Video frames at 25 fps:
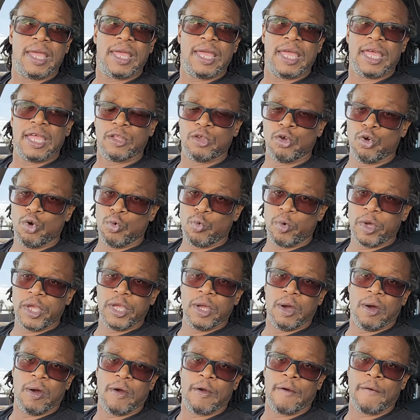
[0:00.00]
in who
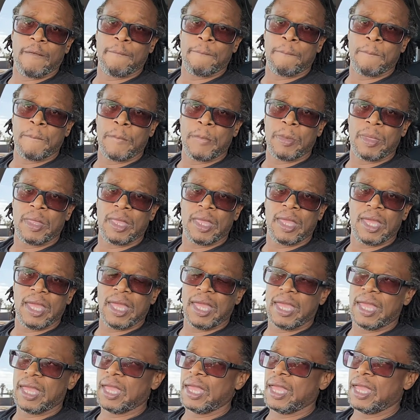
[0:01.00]
we are
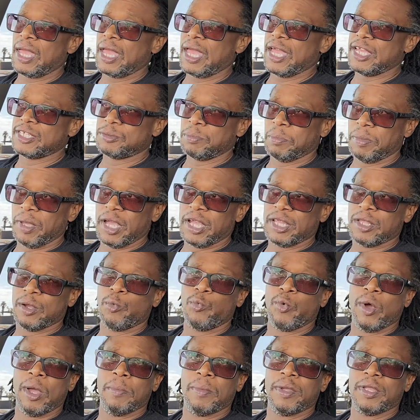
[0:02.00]
as men
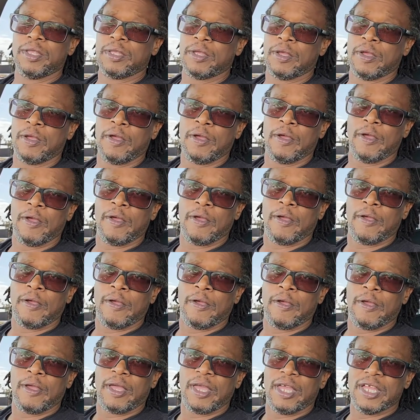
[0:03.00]
and women
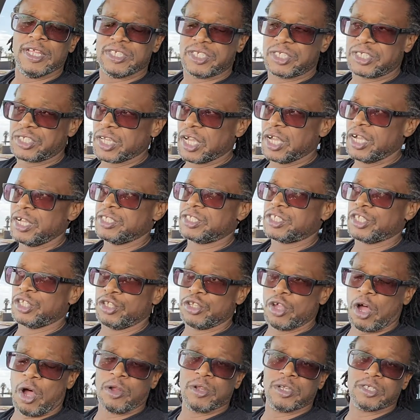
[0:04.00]
and sons
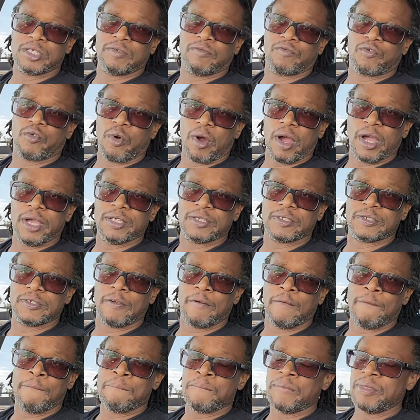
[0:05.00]
and daughters of Christ
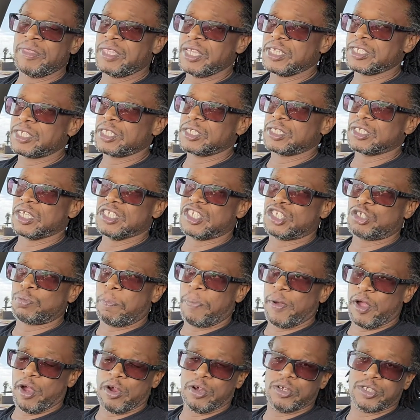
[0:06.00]
this is a
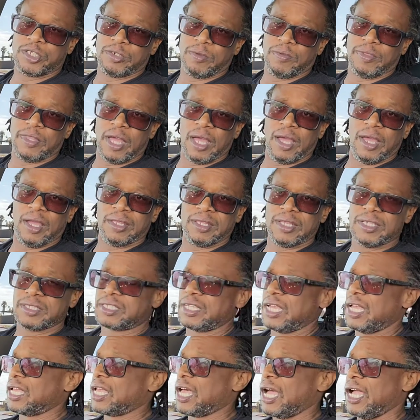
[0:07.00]
spiritual thing.
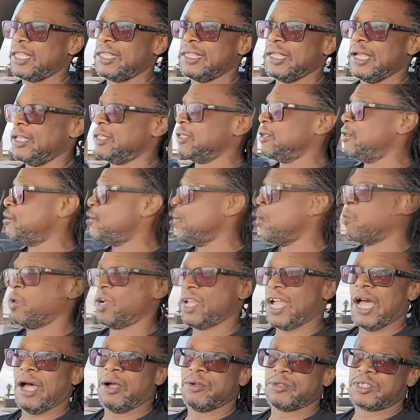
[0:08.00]
This ain't got nothing to do
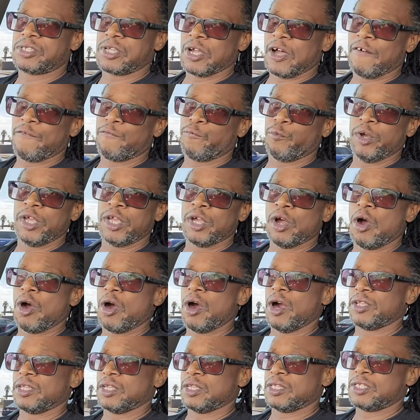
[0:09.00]
with how tough we
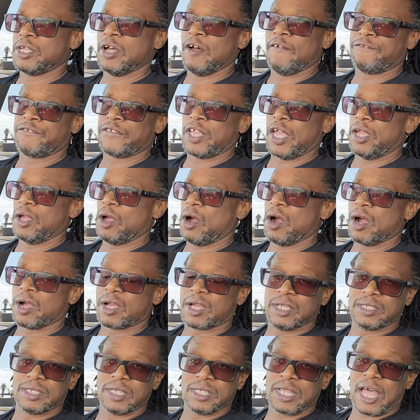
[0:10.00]
are, the tough they are,
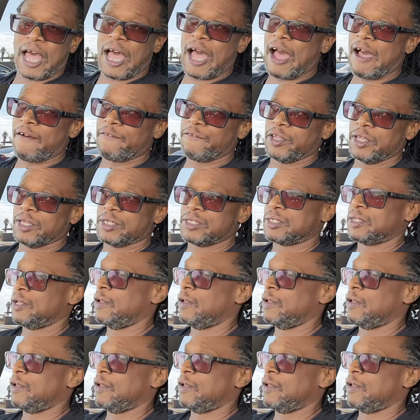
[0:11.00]
because it's obvious.